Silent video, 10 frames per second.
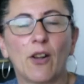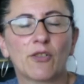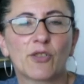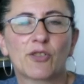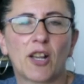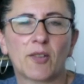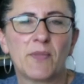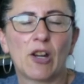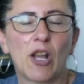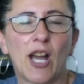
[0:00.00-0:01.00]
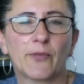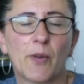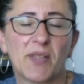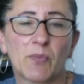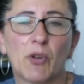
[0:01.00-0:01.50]
also taught me a lot
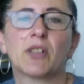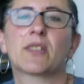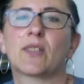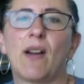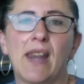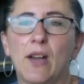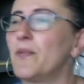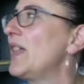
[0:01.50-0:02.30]
from his book. So I love